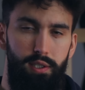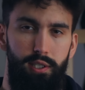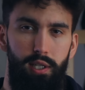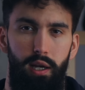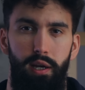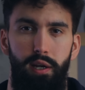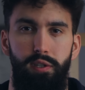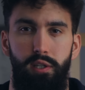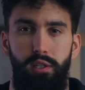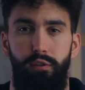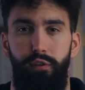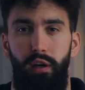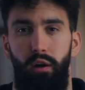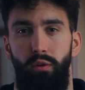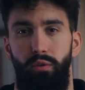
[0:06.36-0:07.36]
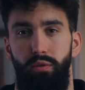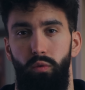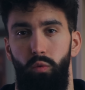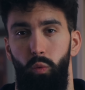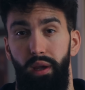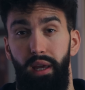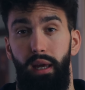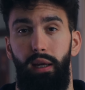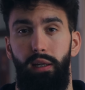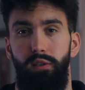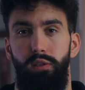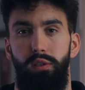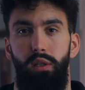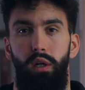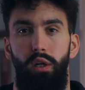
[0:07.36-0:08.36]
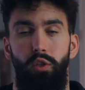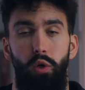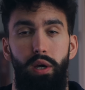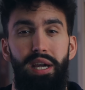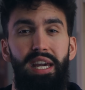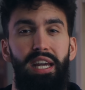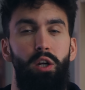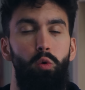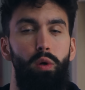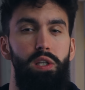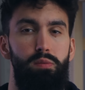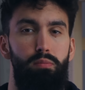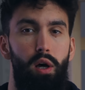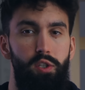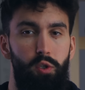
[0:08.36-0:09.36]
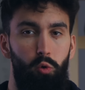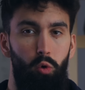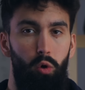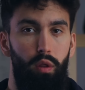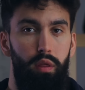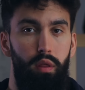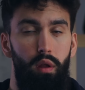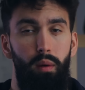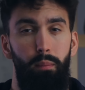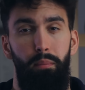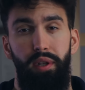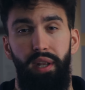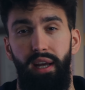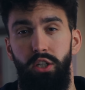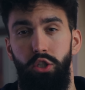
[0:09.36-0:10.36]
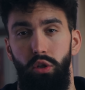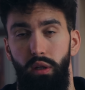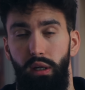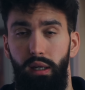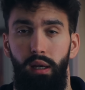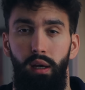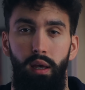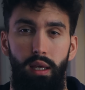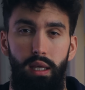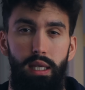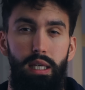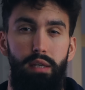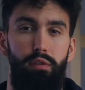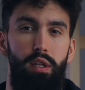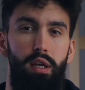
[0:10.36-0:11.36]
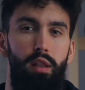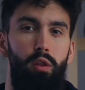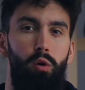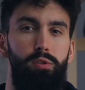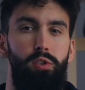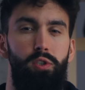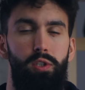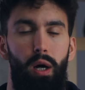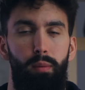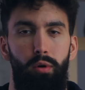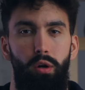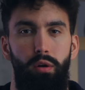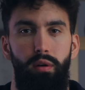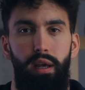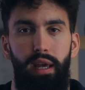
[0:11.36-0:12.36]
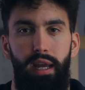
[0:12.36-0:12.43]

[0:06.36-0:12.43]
science has found ways to increase muscle growth, potentially even in those stubborn